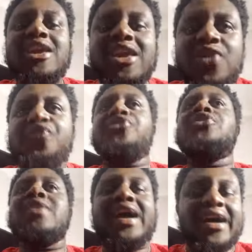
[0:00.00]
If
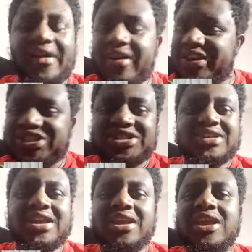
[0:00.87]
you are
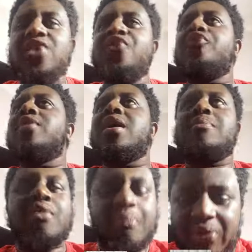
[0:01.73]
rich, if you
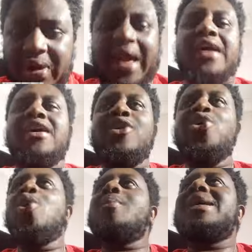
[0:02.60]
are popular,
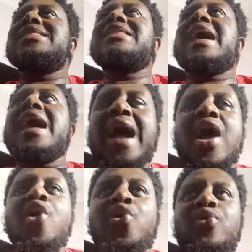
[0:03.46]
no matter
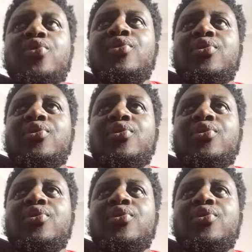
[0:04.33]
how